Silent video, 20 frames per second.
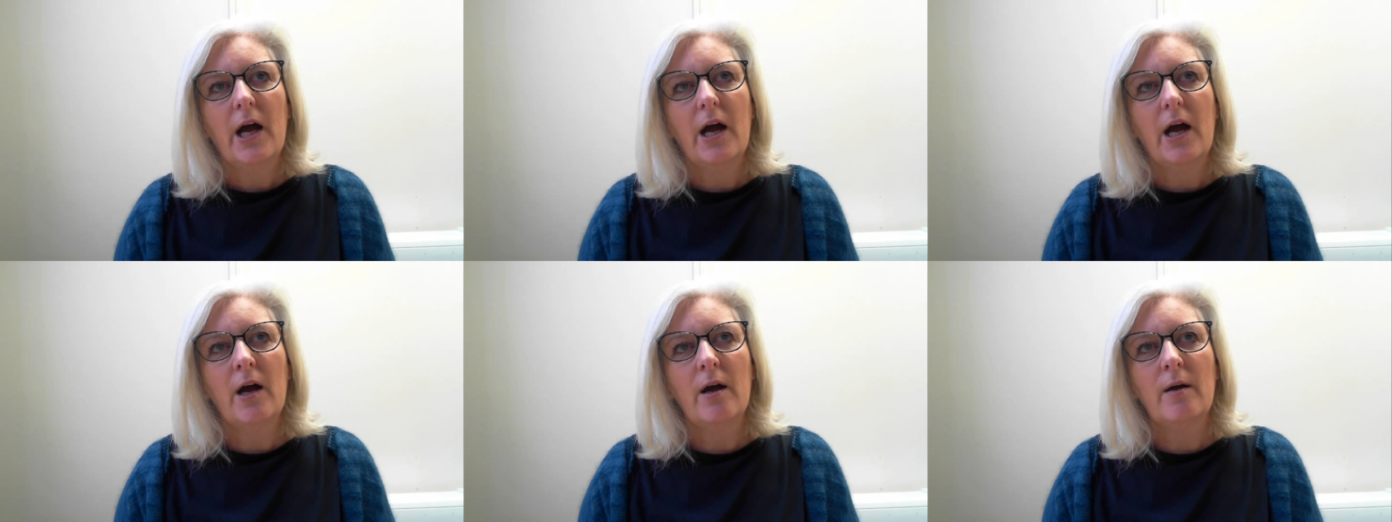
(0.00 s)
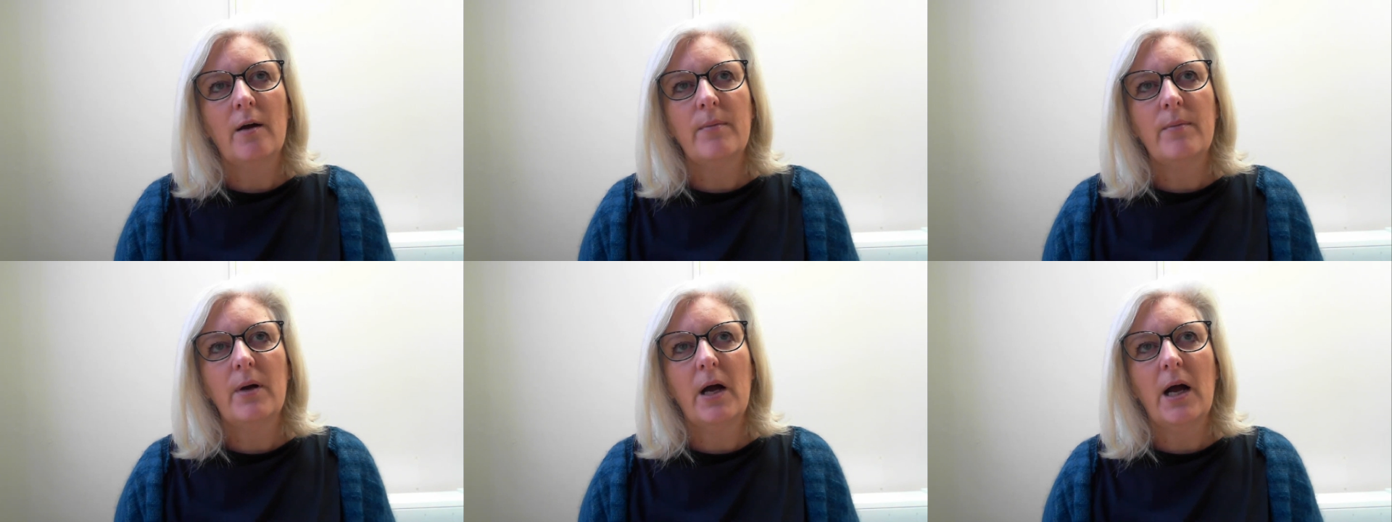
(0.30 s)

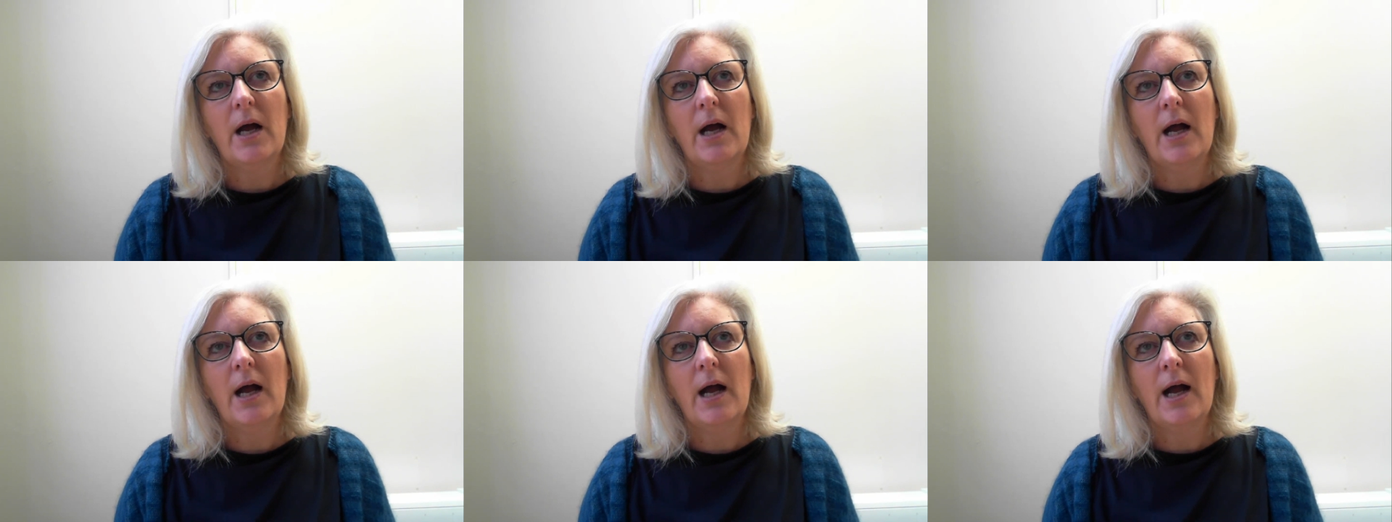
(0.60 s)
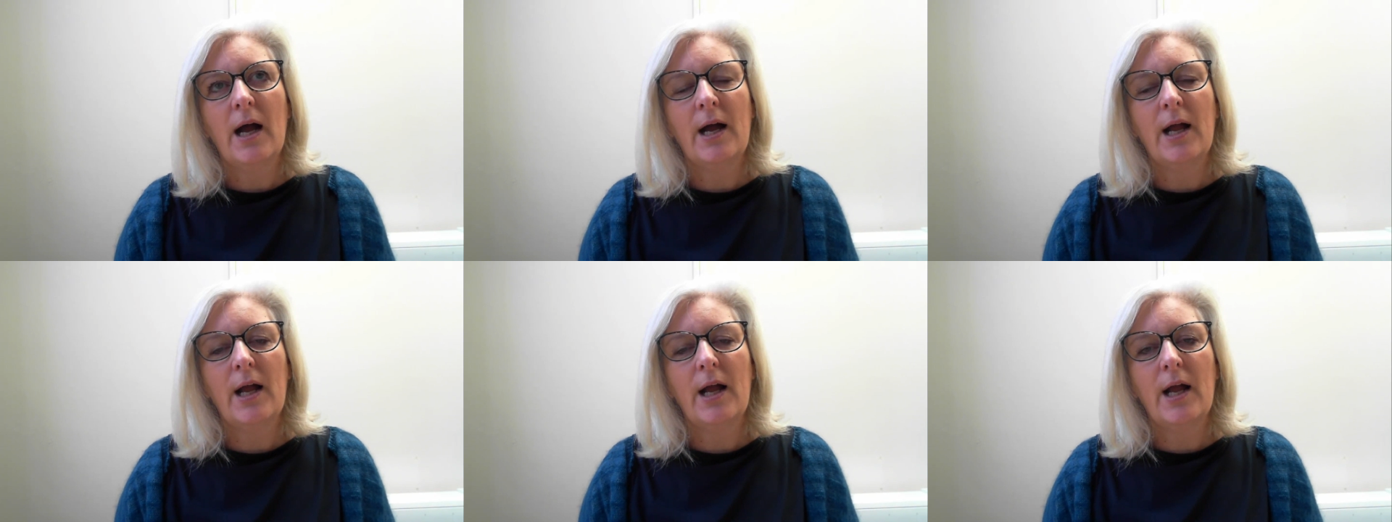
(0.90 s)
Um,
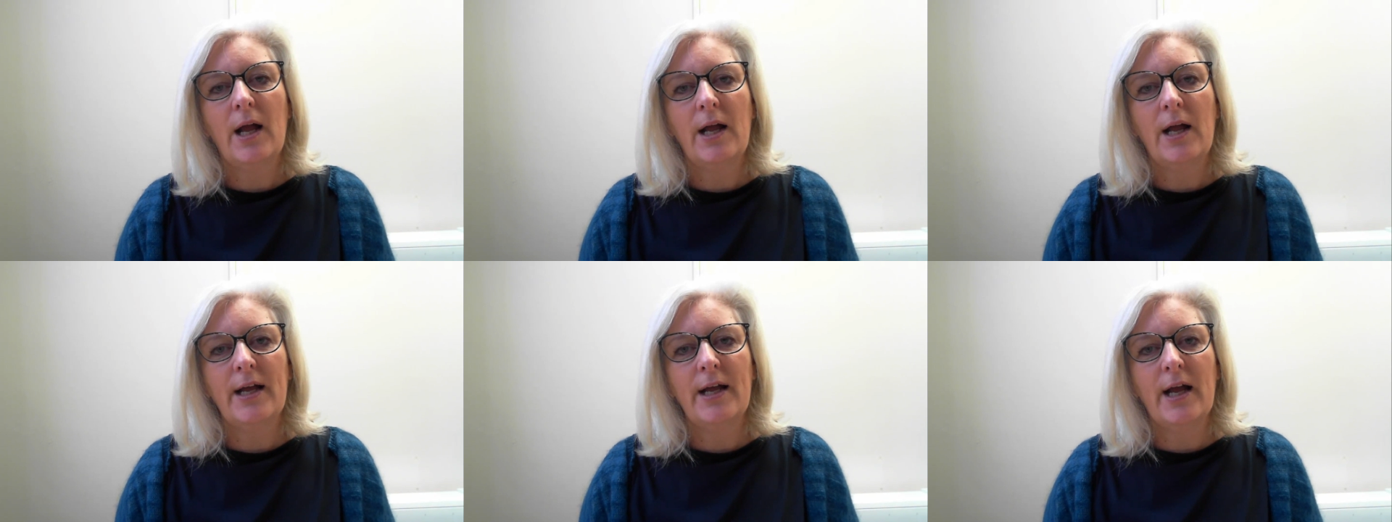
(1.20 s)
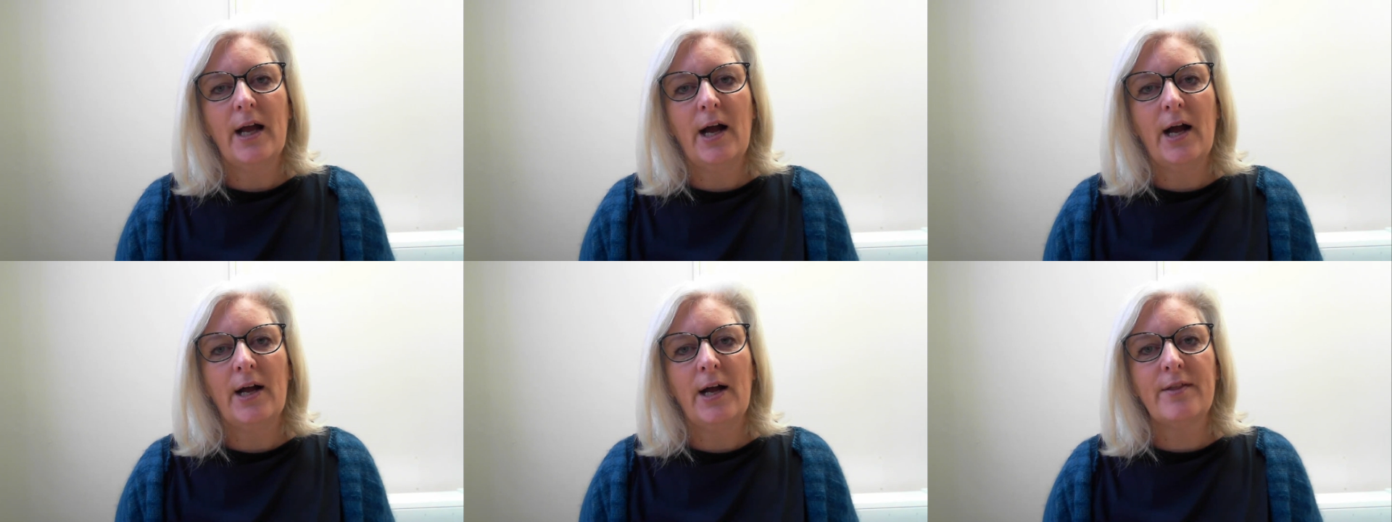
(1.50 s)
I,
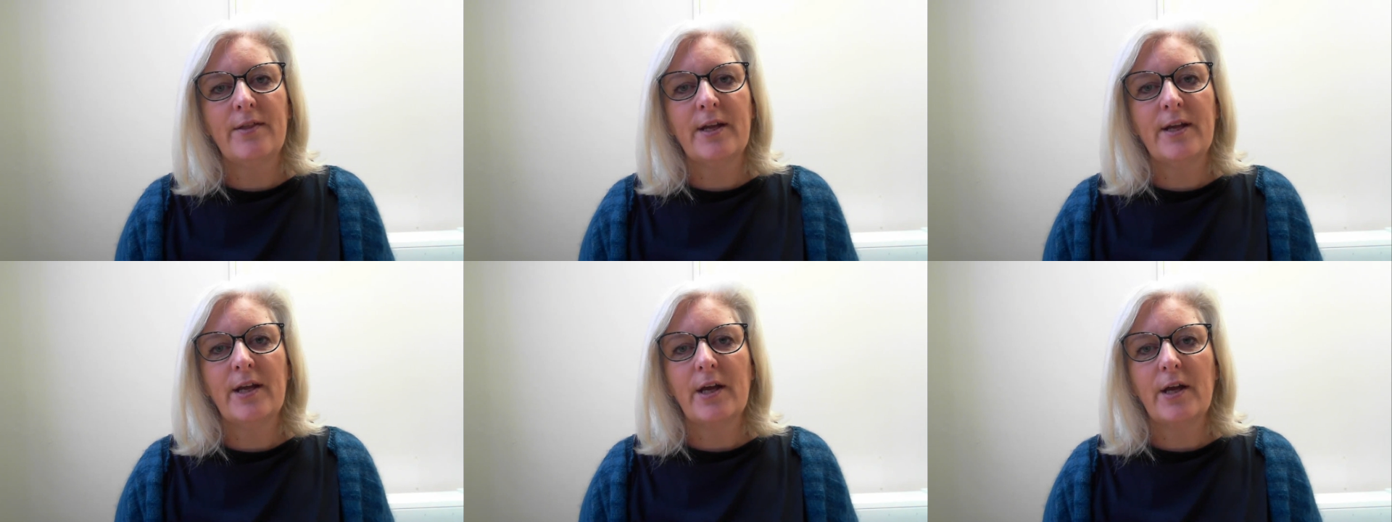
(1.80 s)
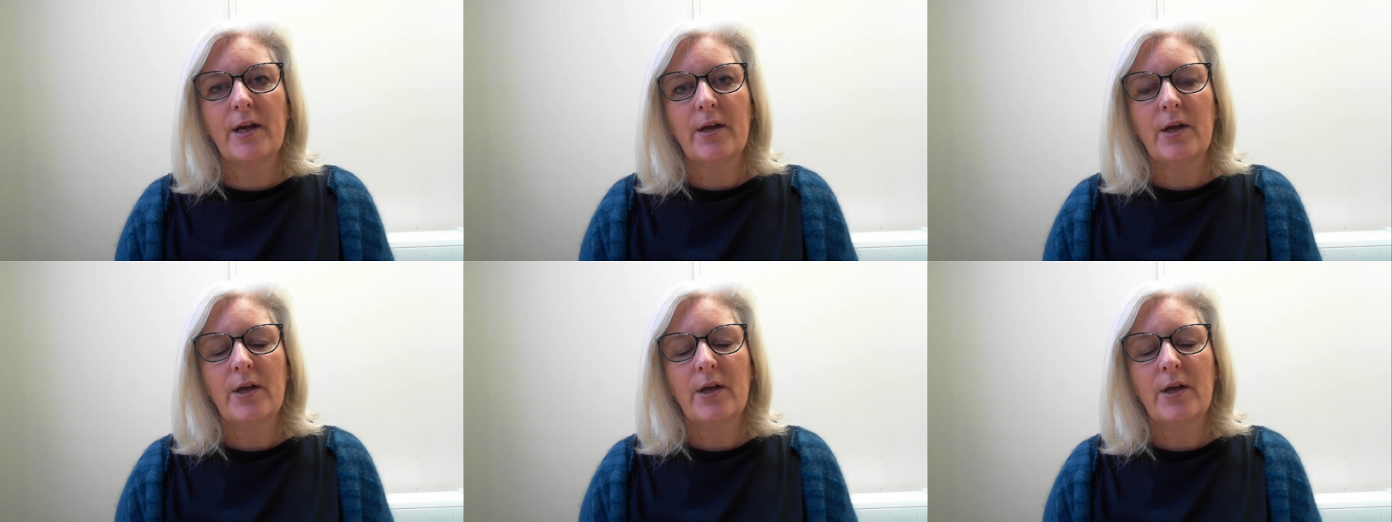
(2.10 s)
I think